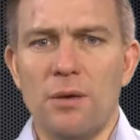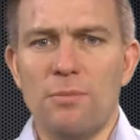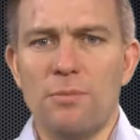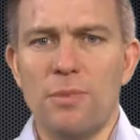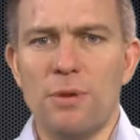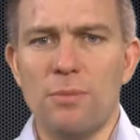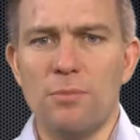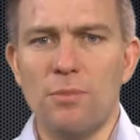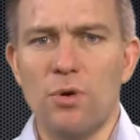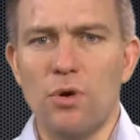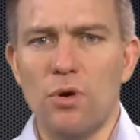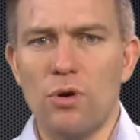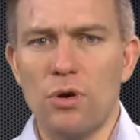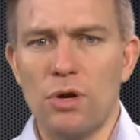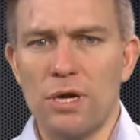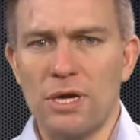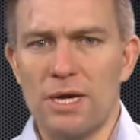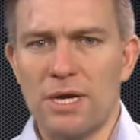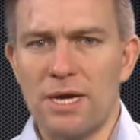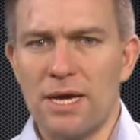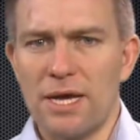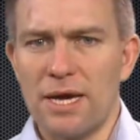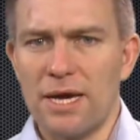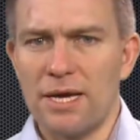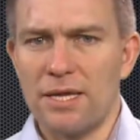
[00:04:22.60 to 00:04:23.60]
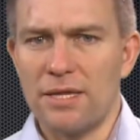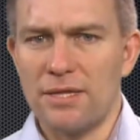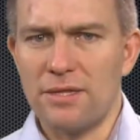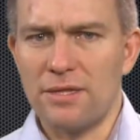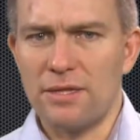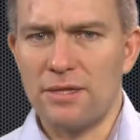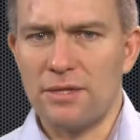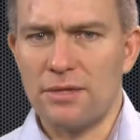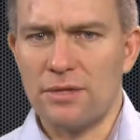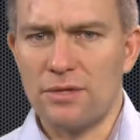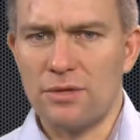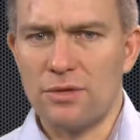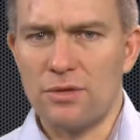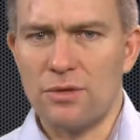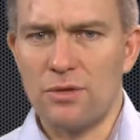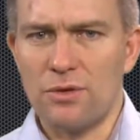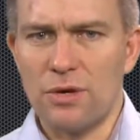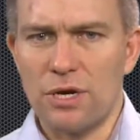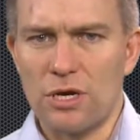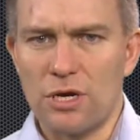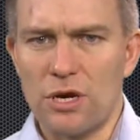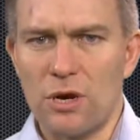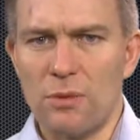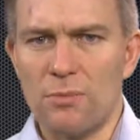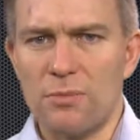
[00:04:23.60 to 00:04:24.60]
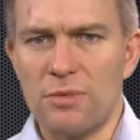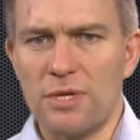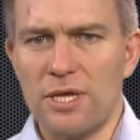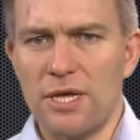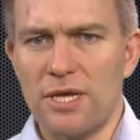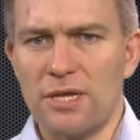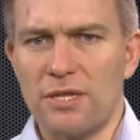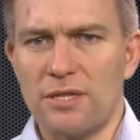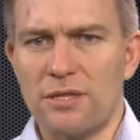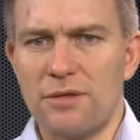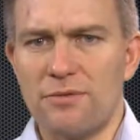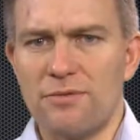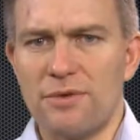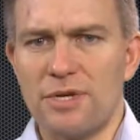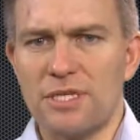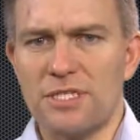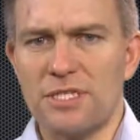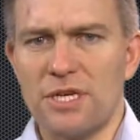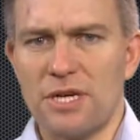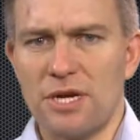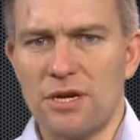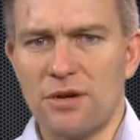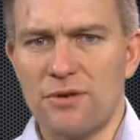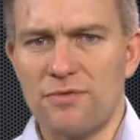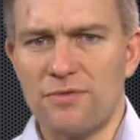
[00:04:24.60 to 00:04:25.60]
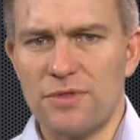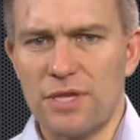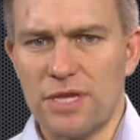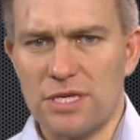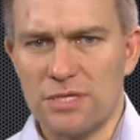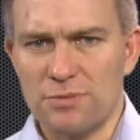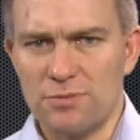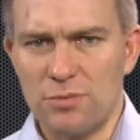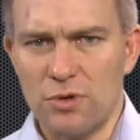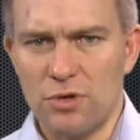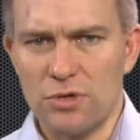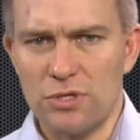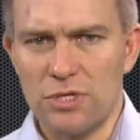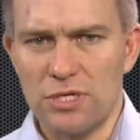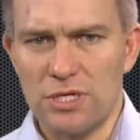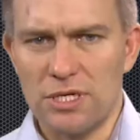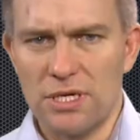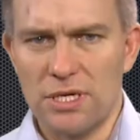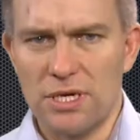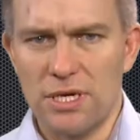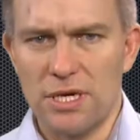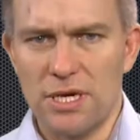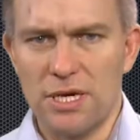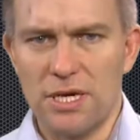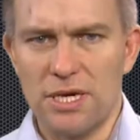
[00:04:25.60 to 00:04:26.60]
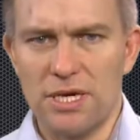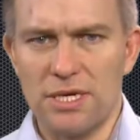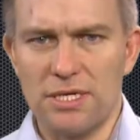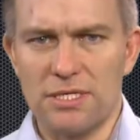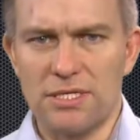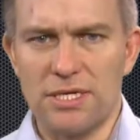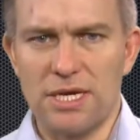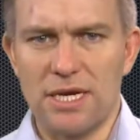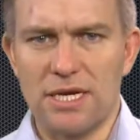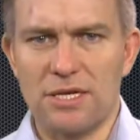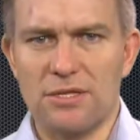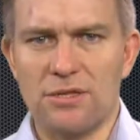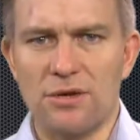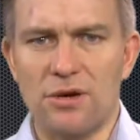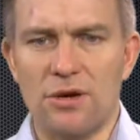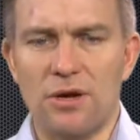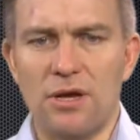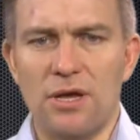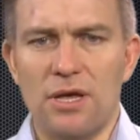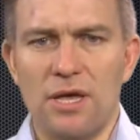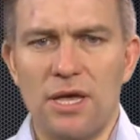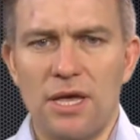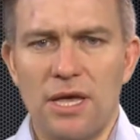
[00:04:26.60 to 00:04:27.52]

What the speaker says: be more inclined to accommodate the wishing of the exporting sector